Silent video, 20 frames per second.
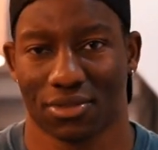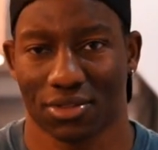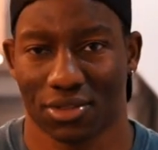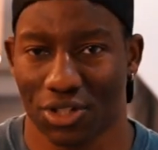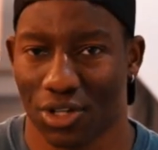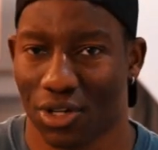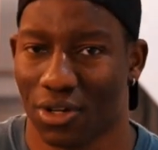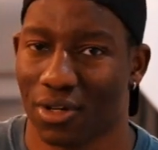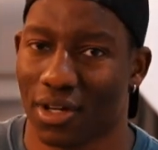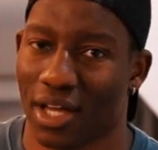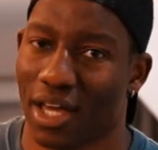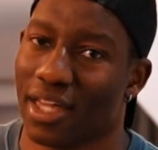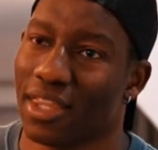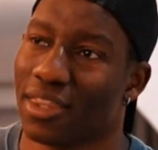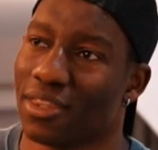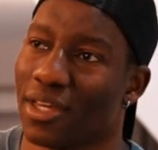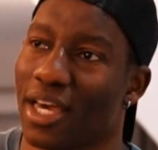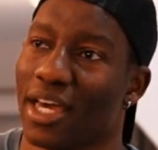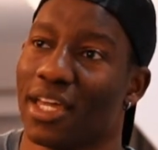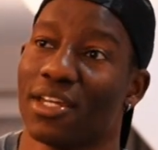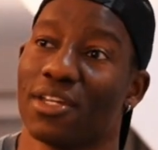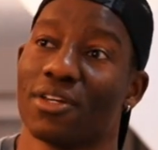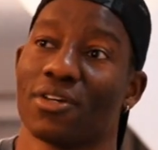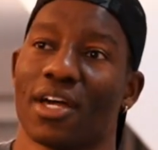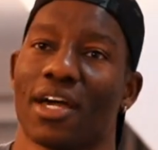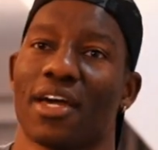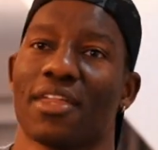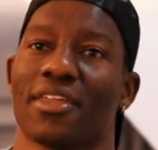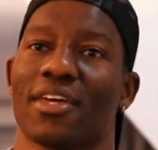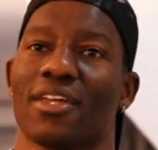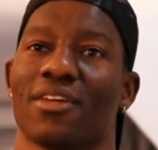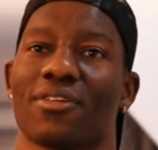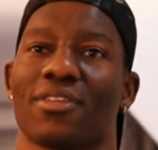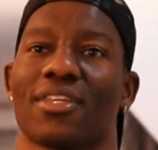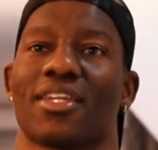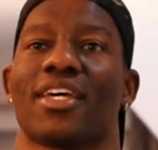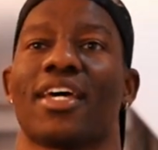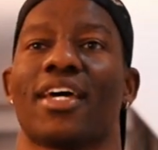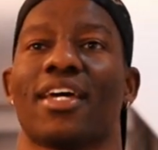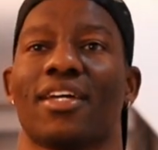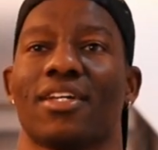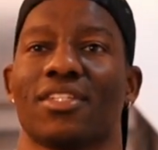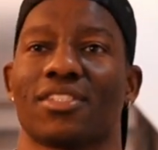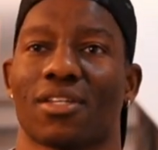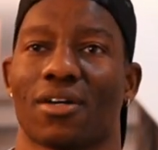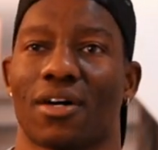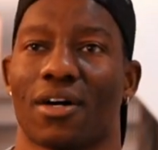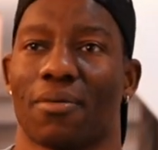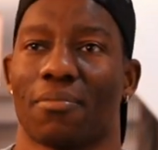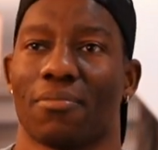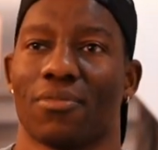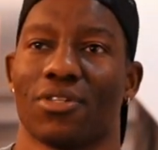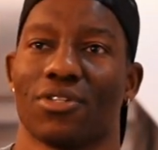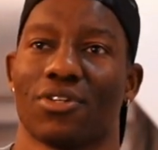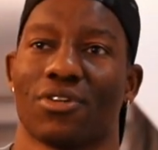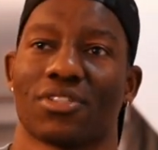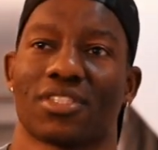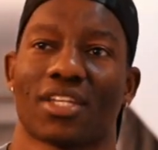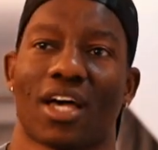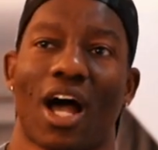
You know, at the end of the day, it's it's